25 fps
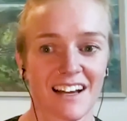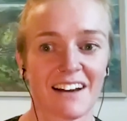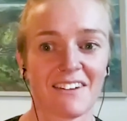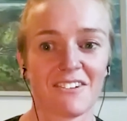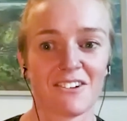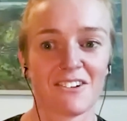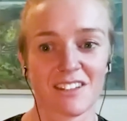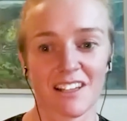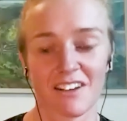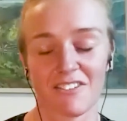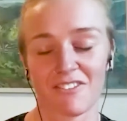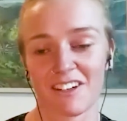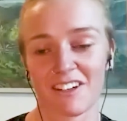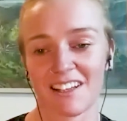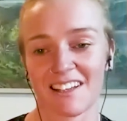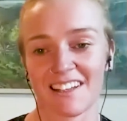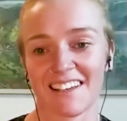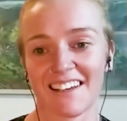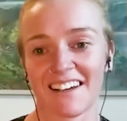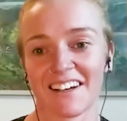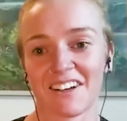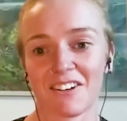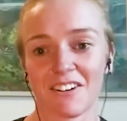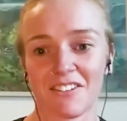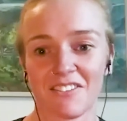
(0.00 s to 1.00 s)
I would
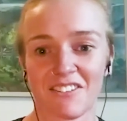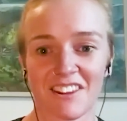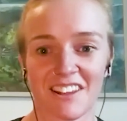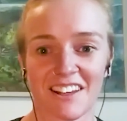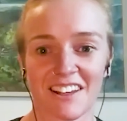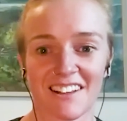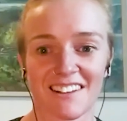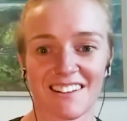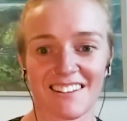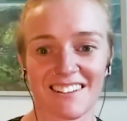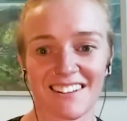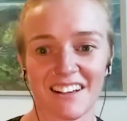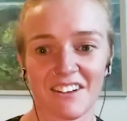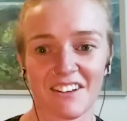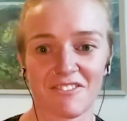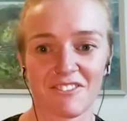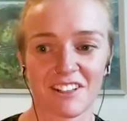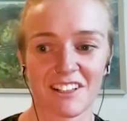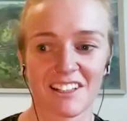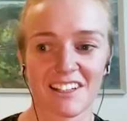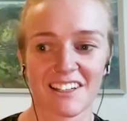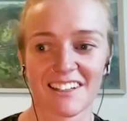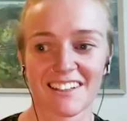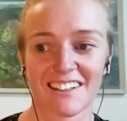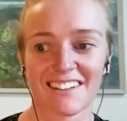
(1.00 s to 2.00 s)
definitely agree with that. I
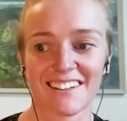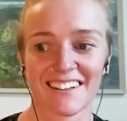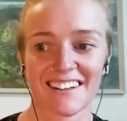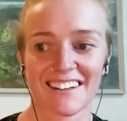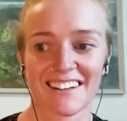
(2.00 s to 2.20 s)
feel like the